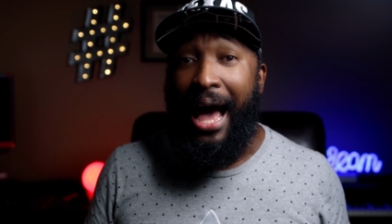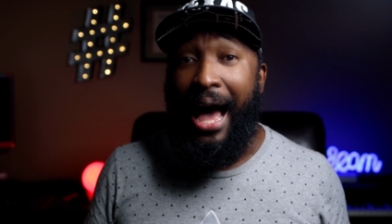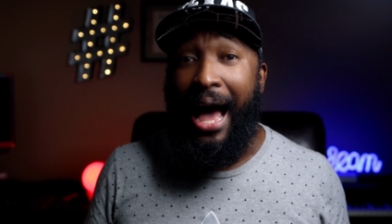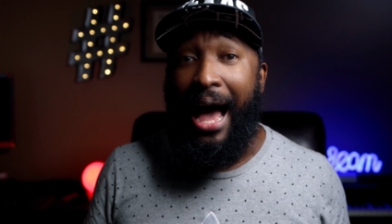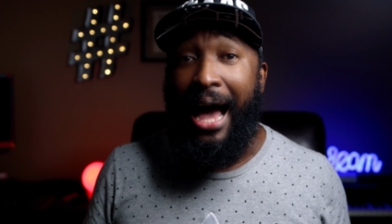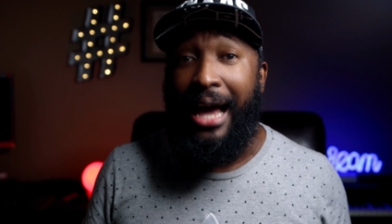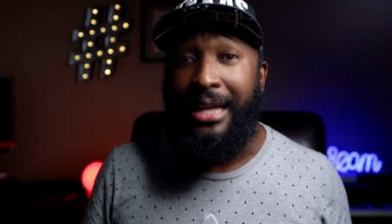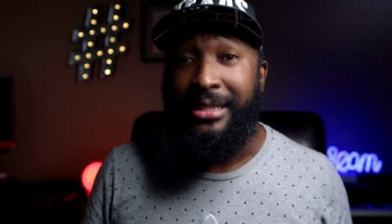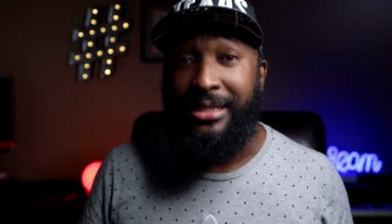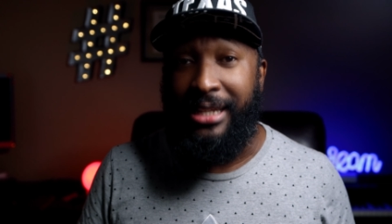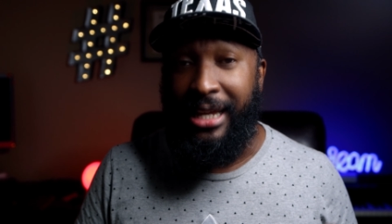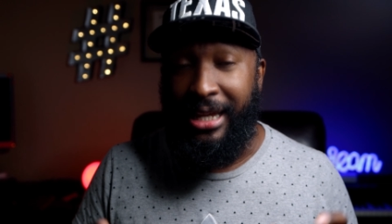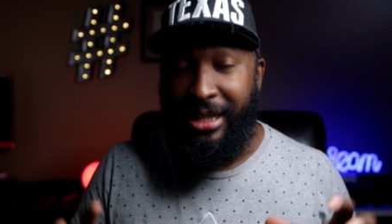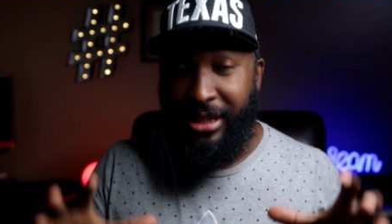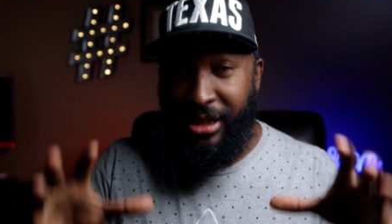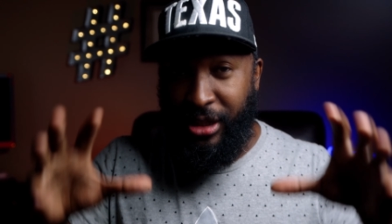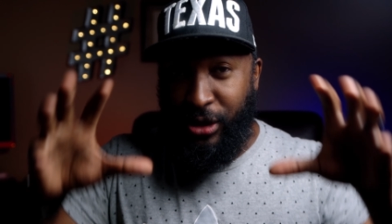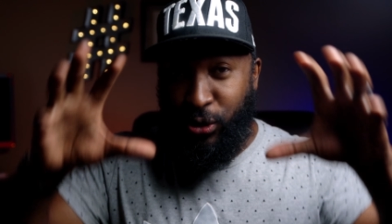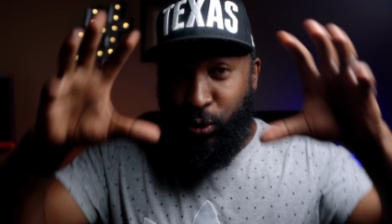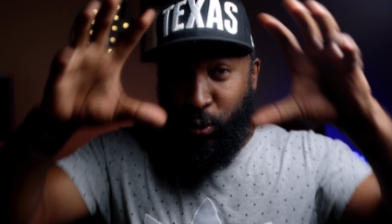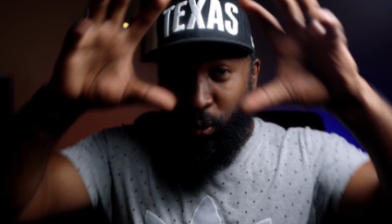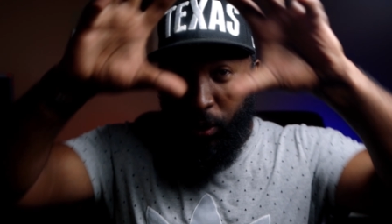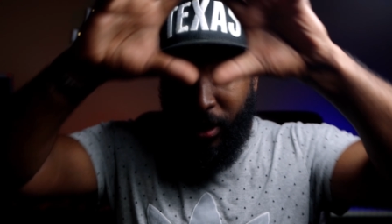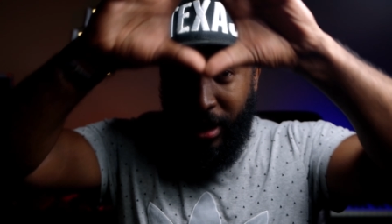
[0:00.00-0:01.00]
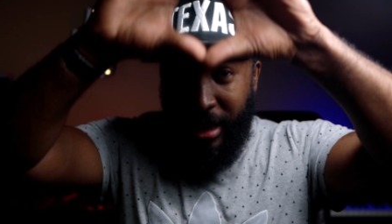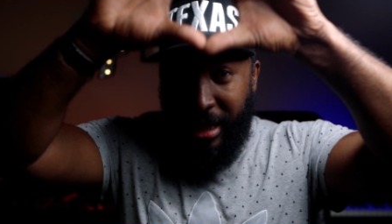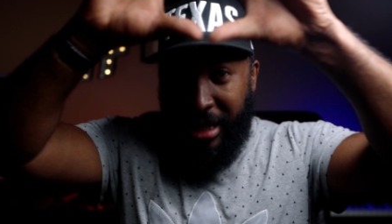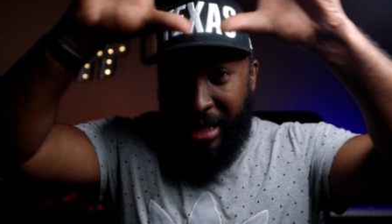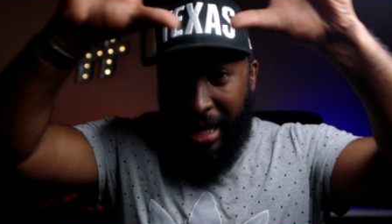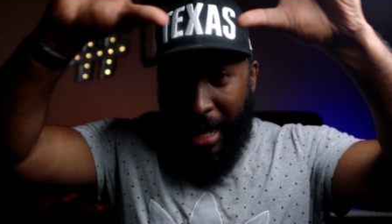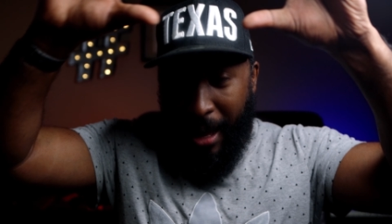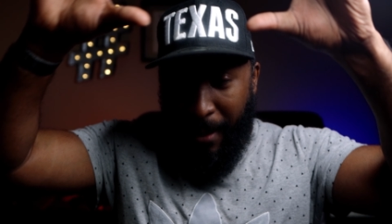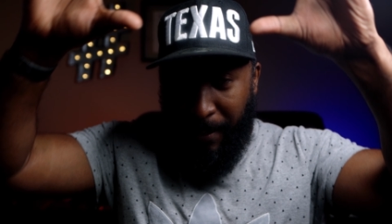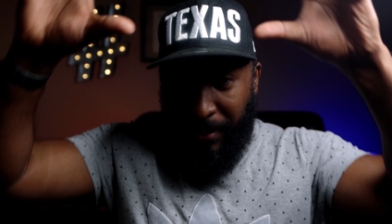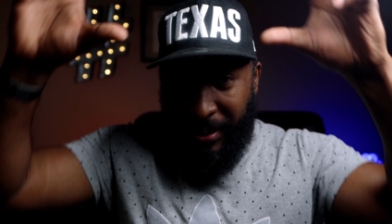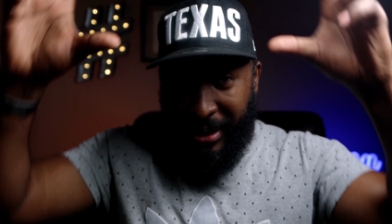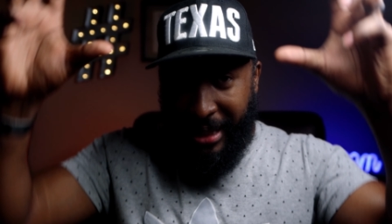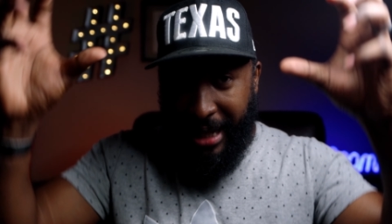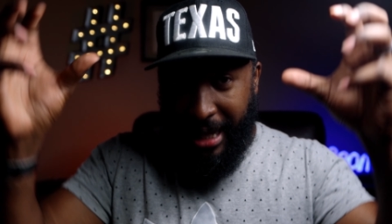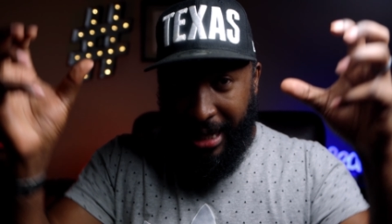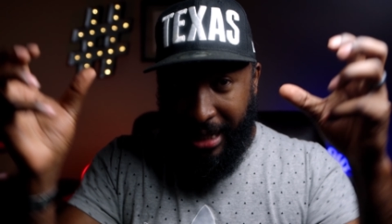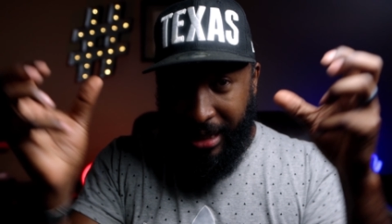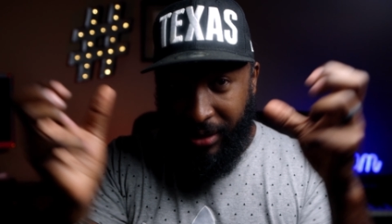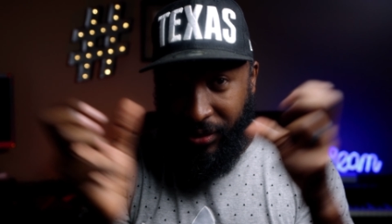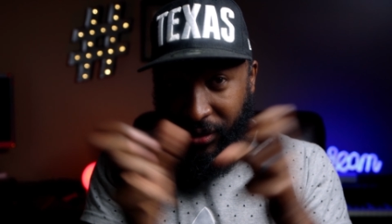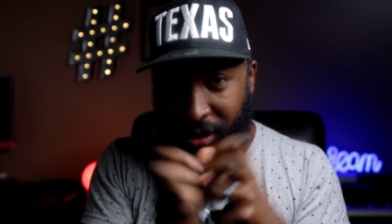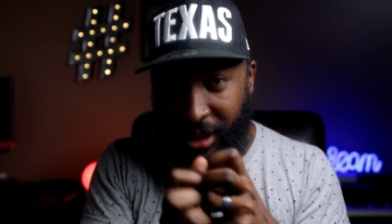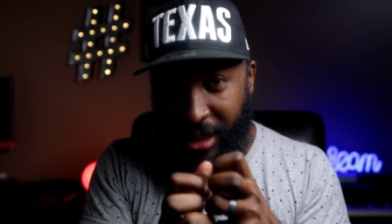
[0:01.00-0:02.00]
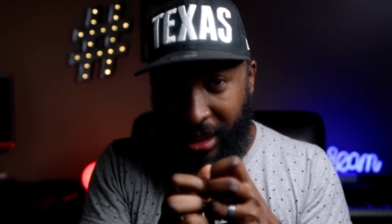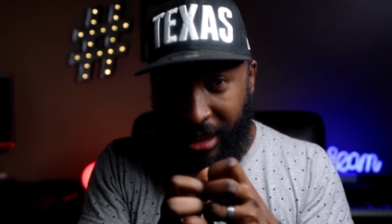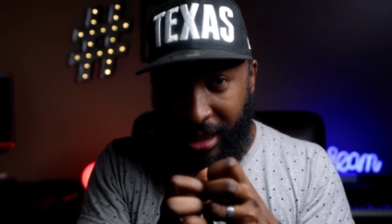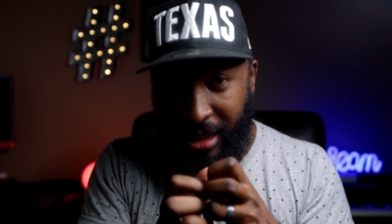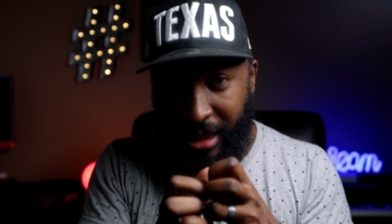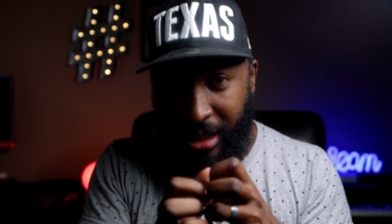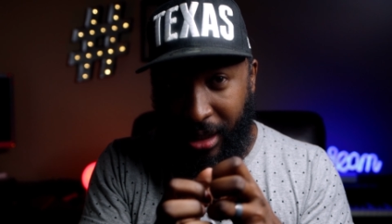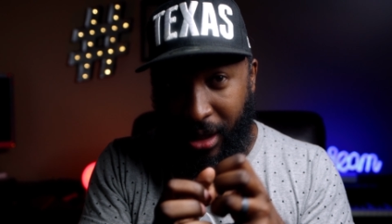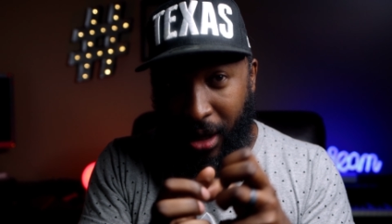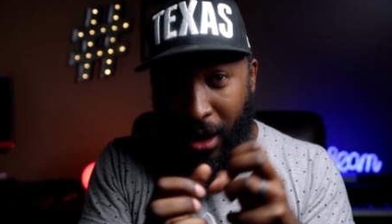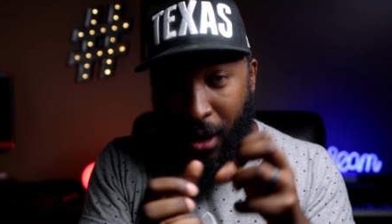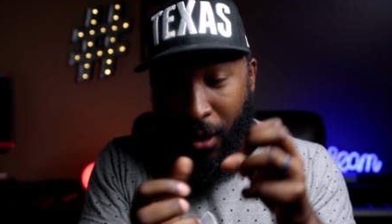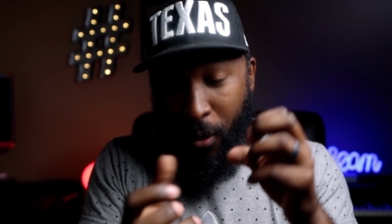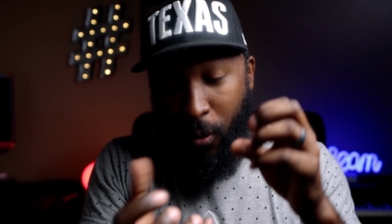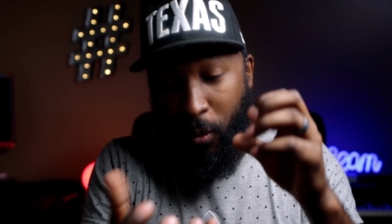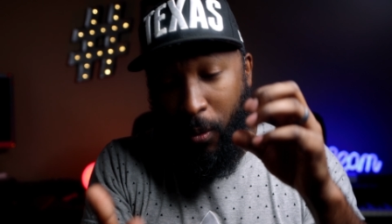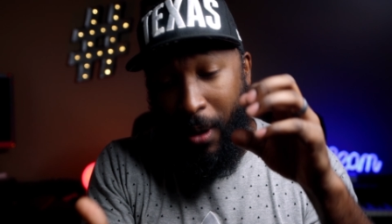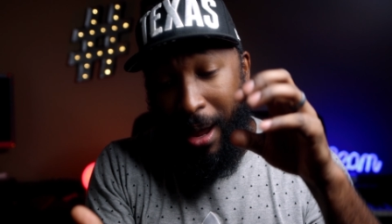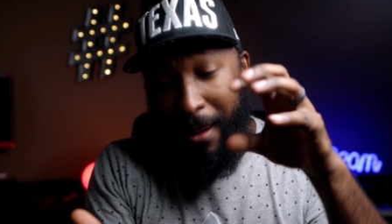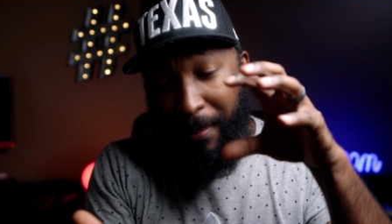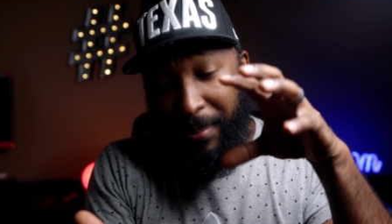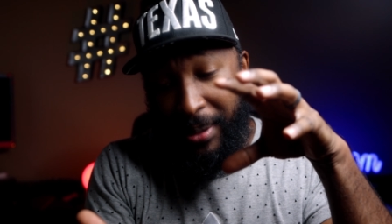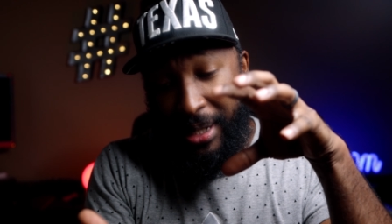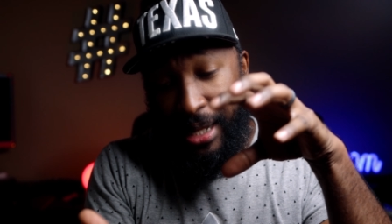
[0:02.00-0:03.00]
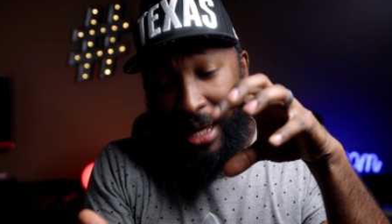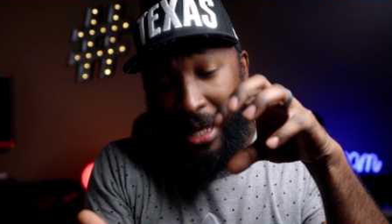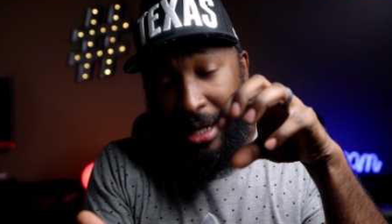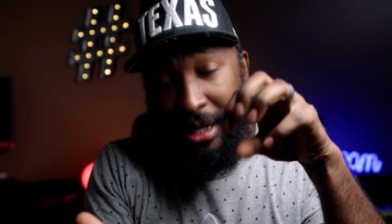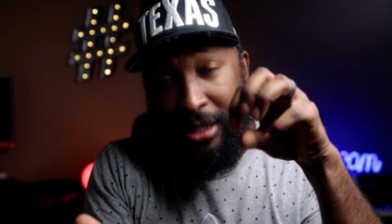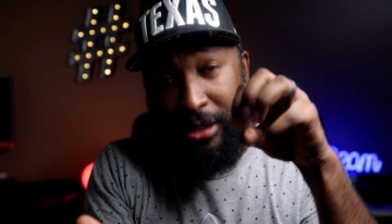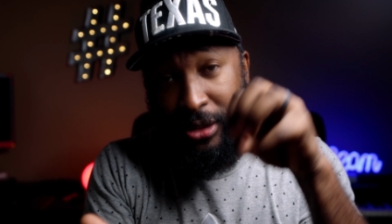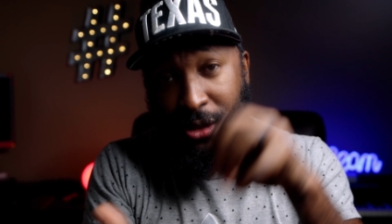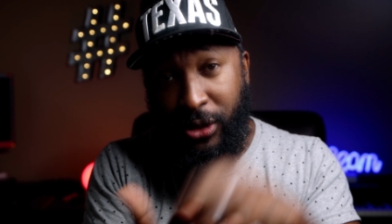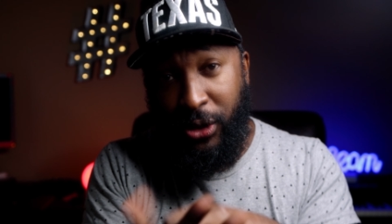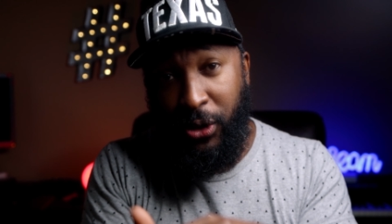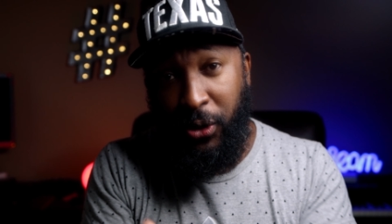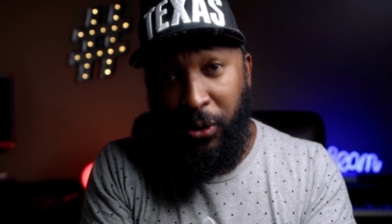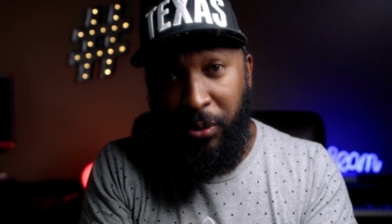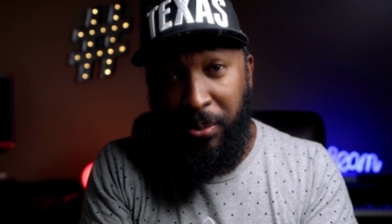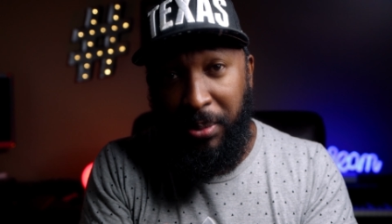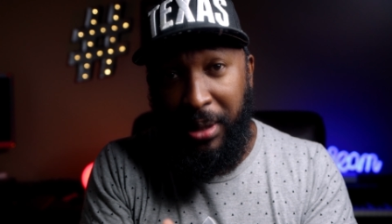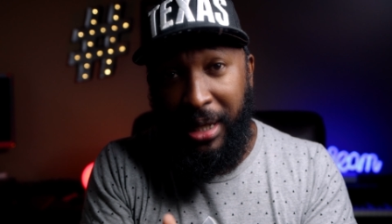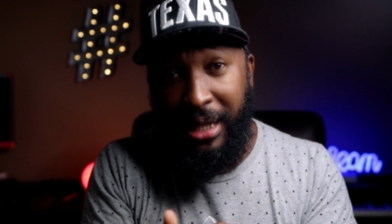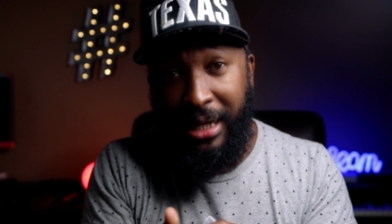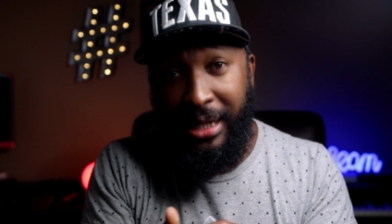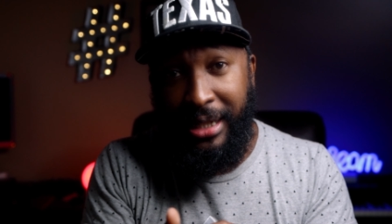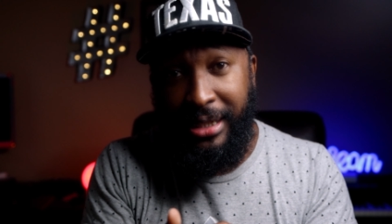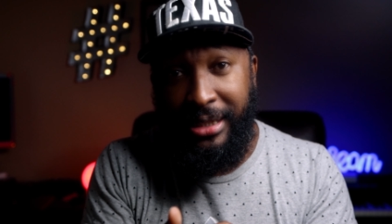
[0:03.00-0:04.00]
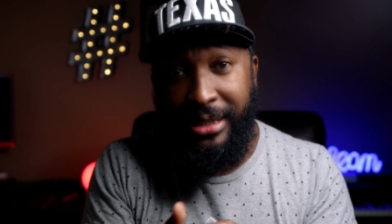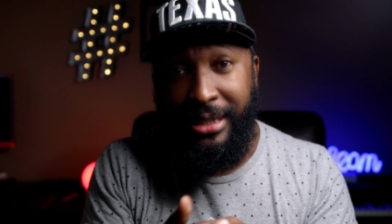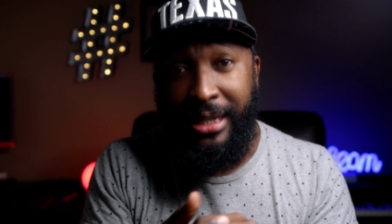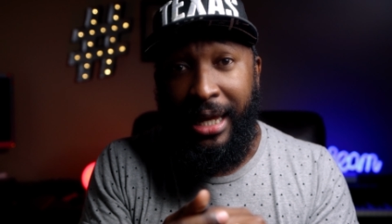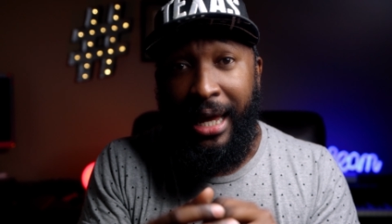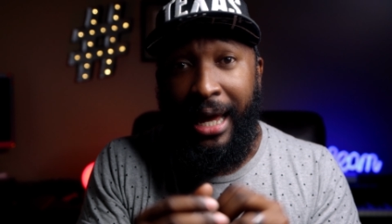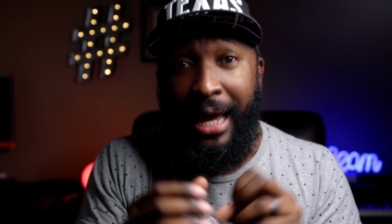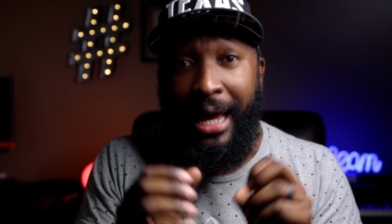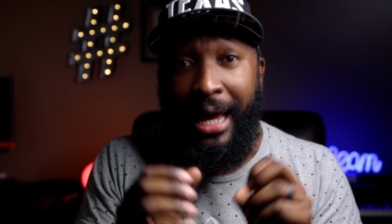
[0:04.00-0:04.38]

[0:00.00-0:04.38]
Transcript: I take this really complicated thing, wrap it down in two minutes,